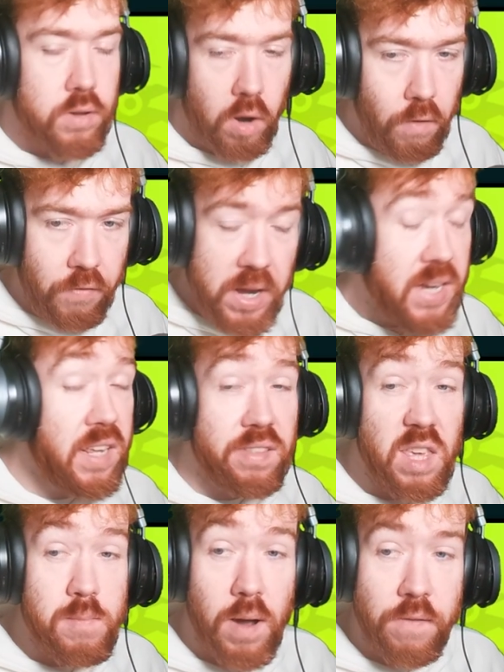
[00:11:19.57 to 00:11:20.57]
Gopher is a
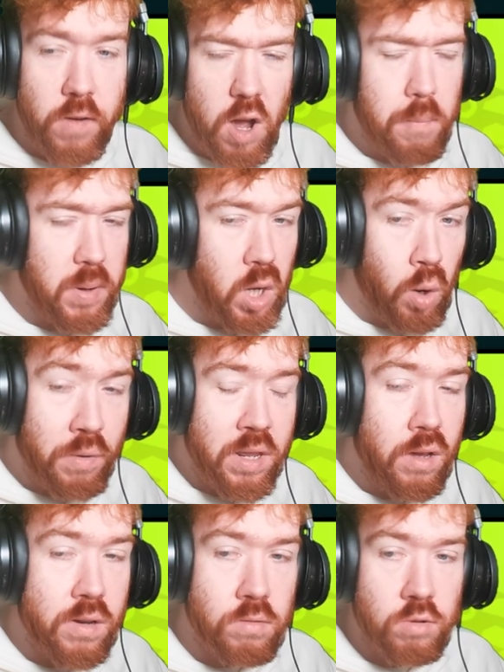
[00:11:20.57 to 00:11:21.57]
debuffer, but you don't really
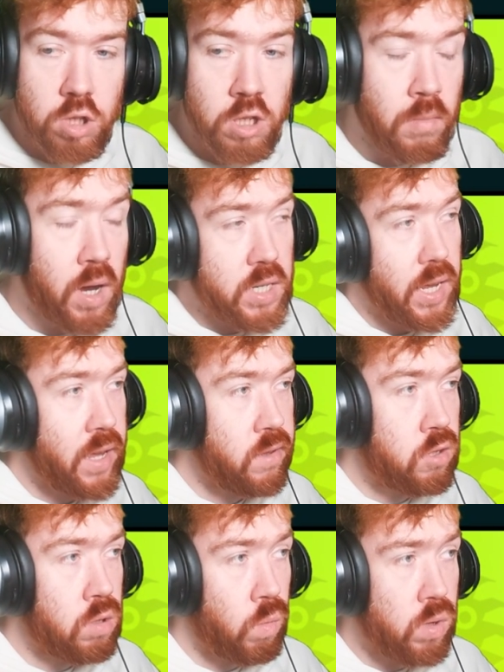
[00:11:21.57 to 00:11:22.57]
use him too much in
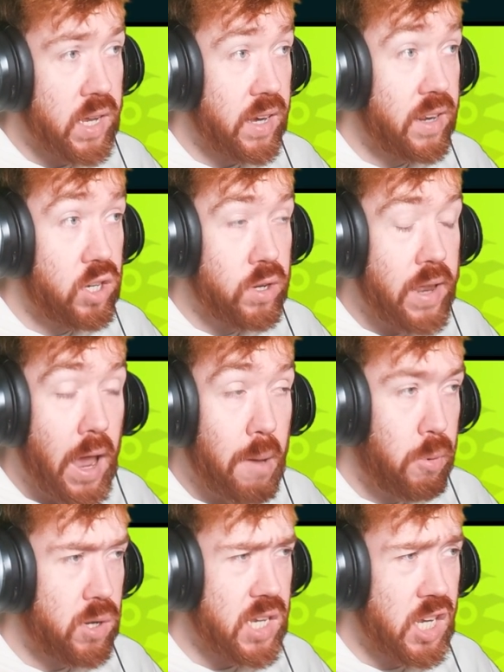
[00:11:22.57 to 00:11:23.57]
towards like night
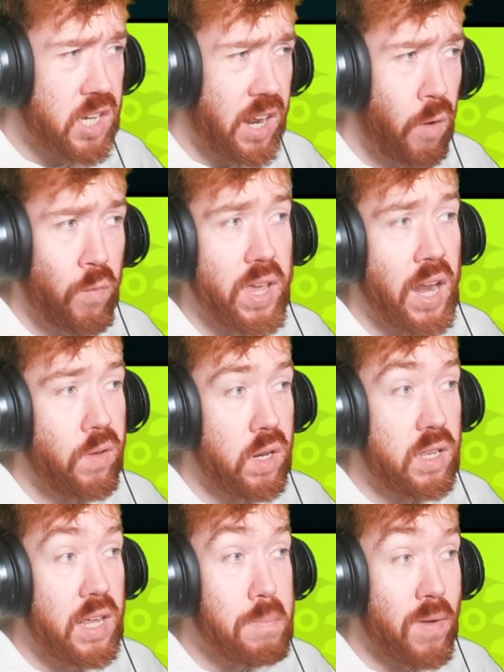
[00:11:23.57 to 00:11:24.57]
bosses, because I don't think any
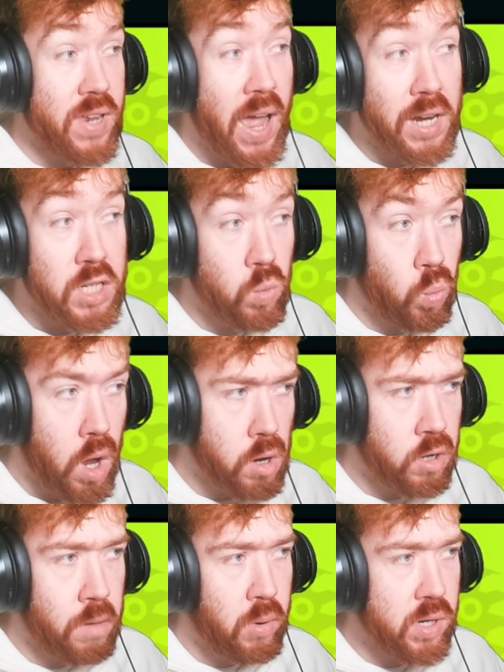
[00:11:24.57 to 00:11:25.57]
of the debuffs actually work
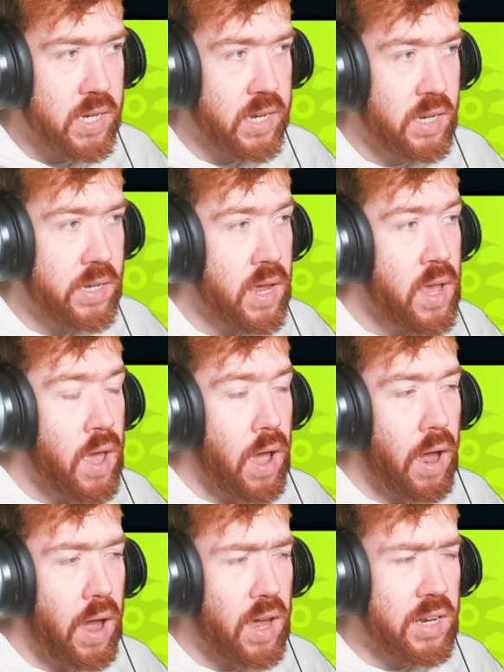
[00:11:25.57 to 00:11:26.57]
on the bosses.
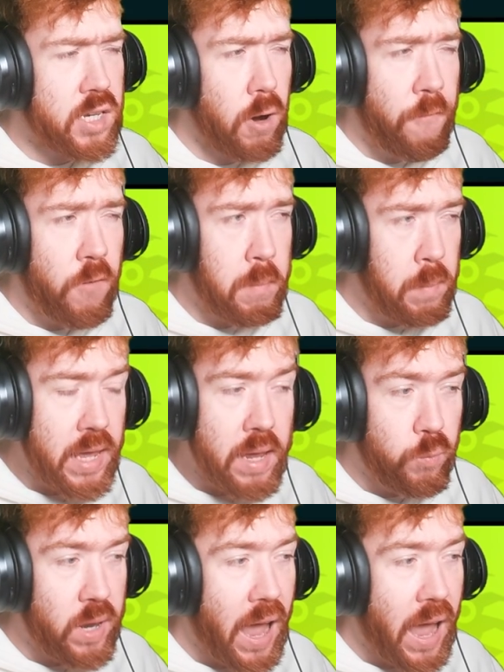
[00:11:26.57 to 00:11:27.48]
So for me, we